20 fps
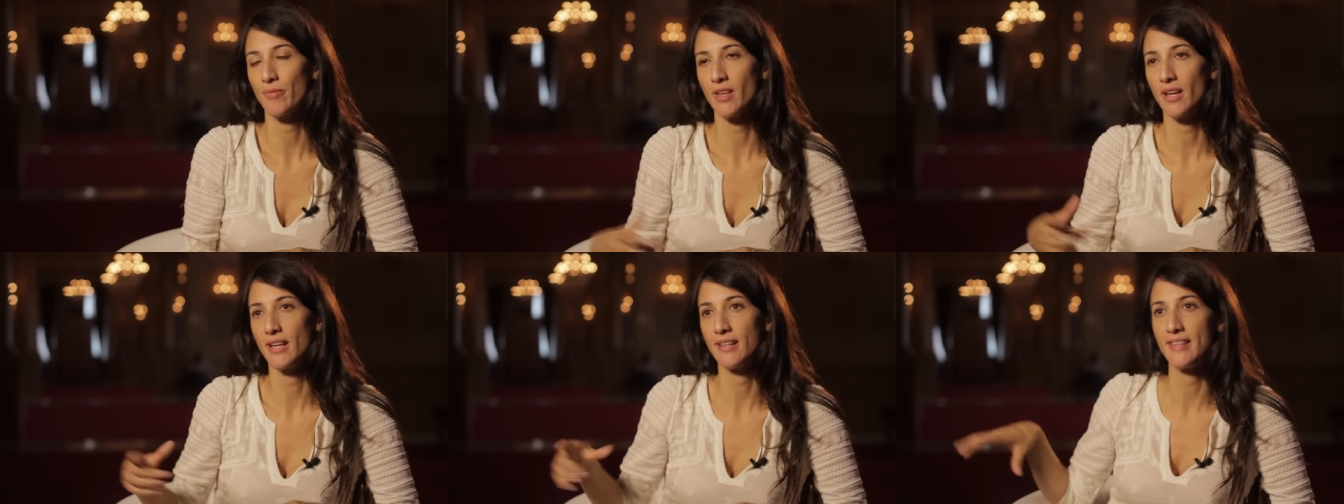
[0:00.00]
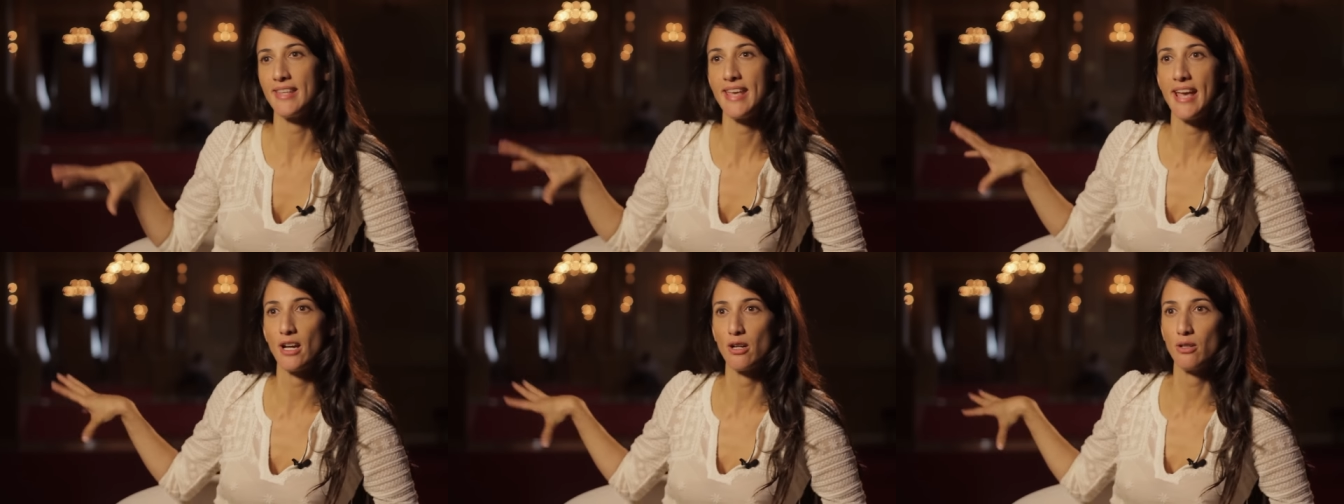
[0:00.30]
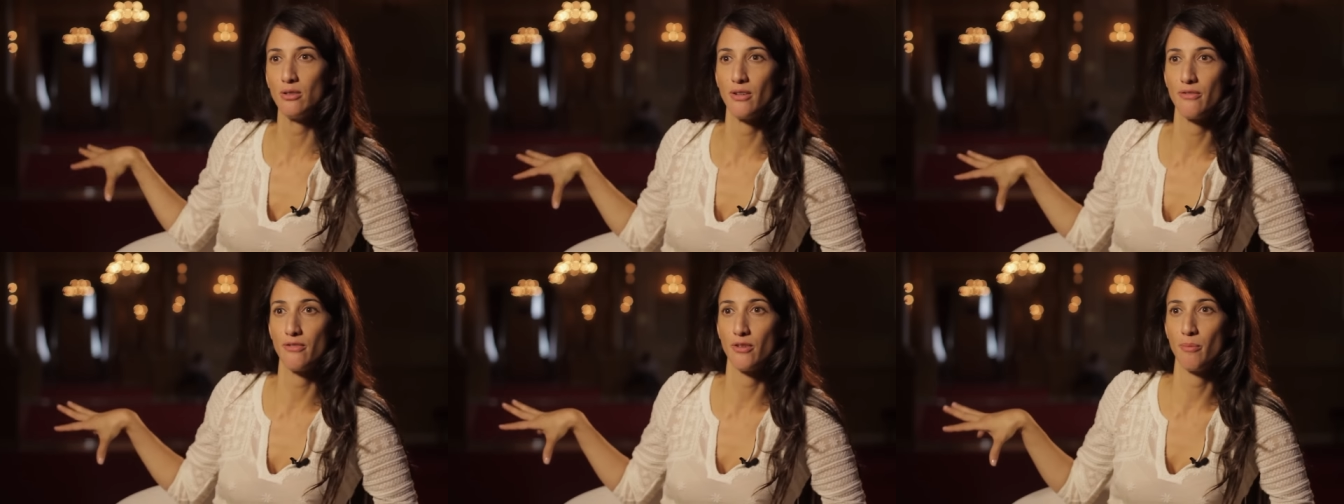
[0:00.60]
at the
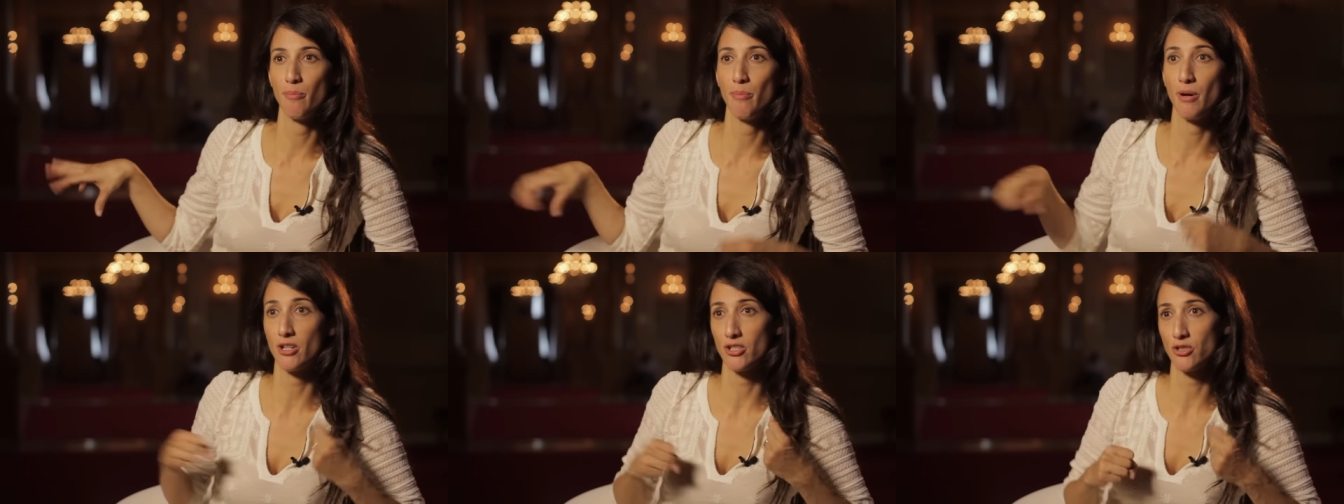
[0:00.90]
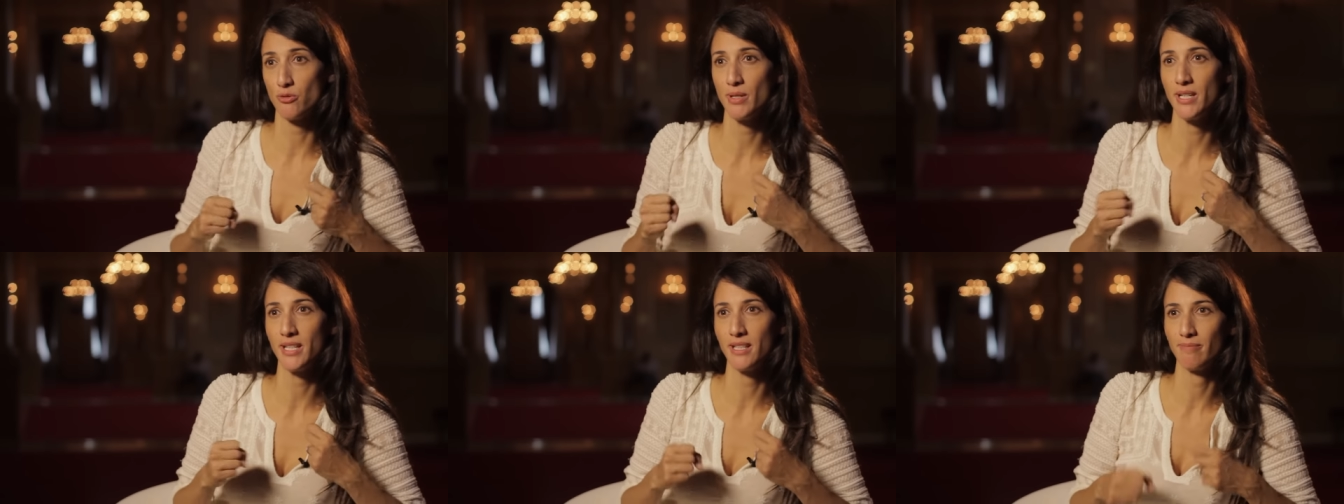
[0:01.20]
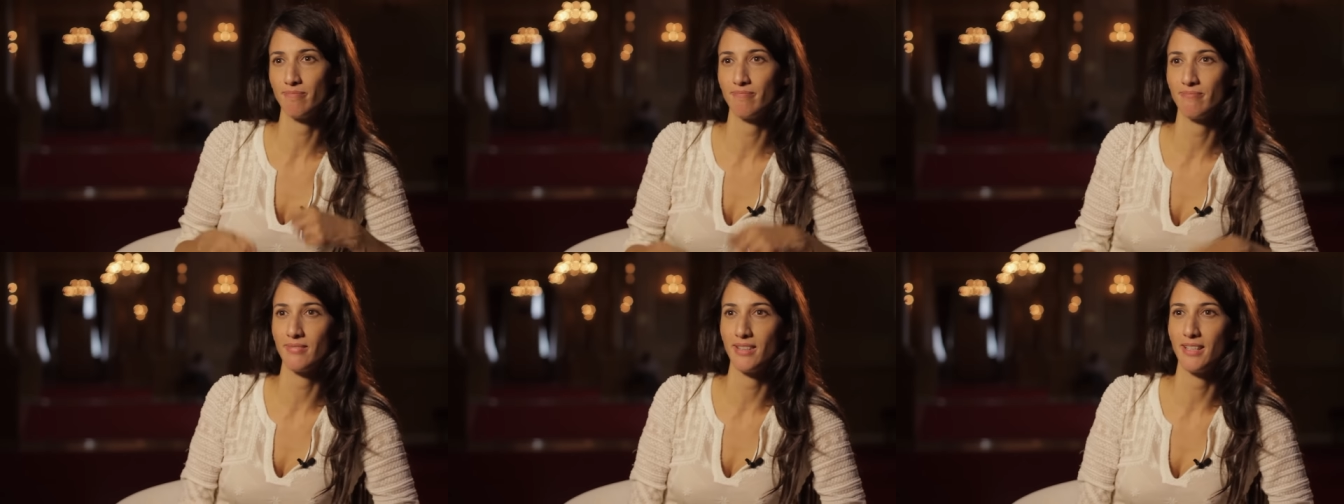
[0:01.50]
angle of the box
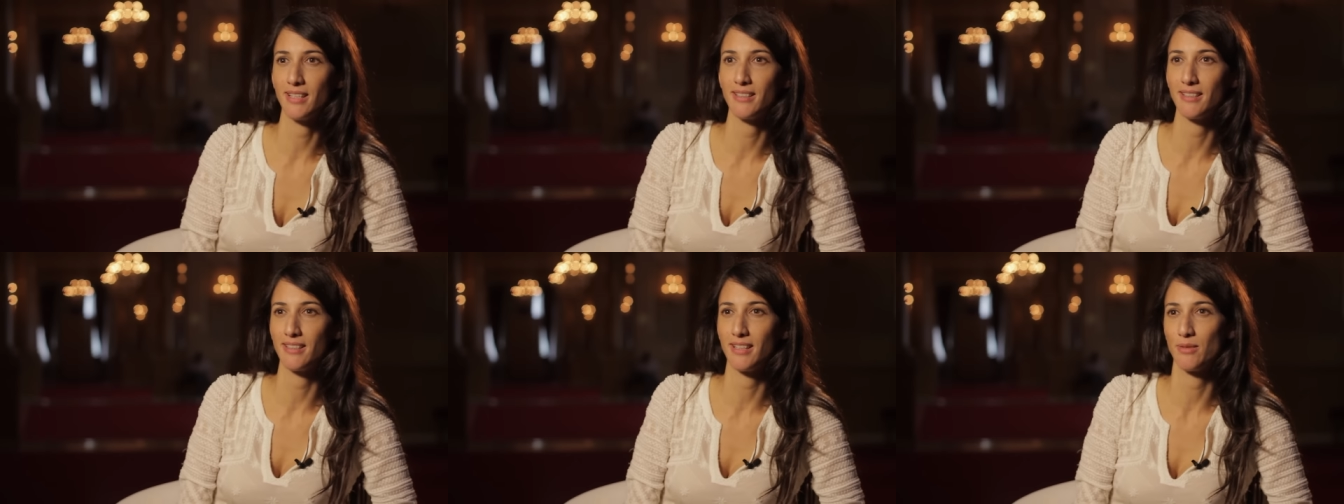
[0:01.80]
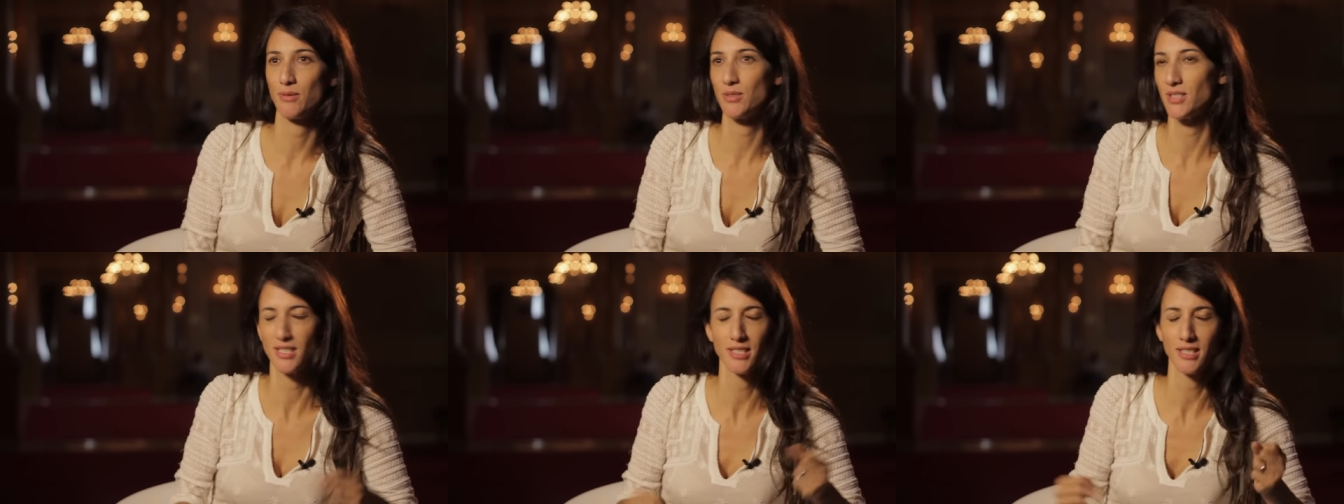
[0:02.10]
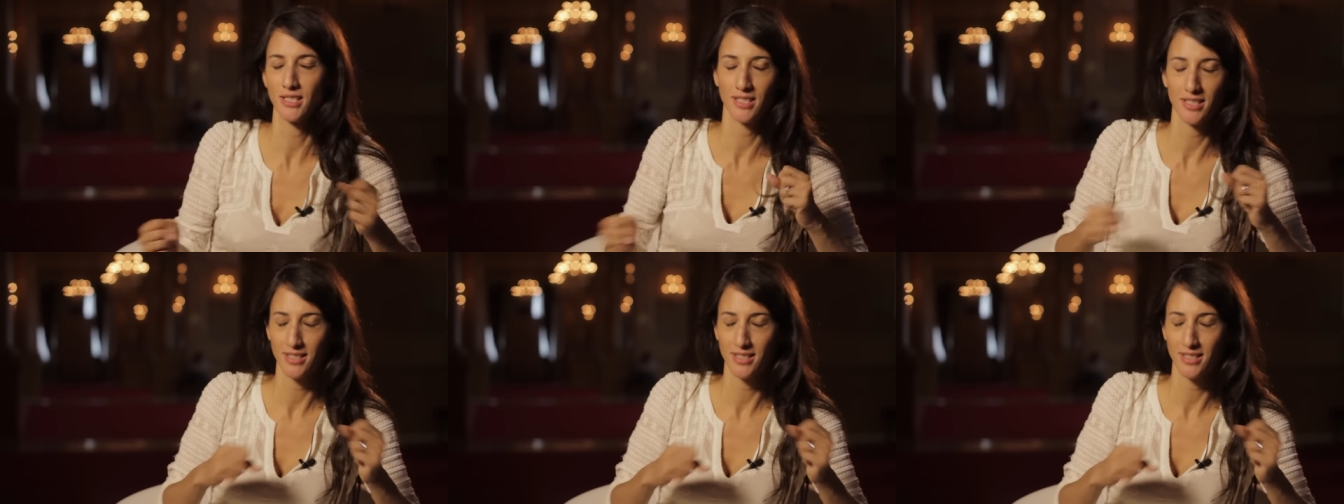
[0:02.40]
ring, and I was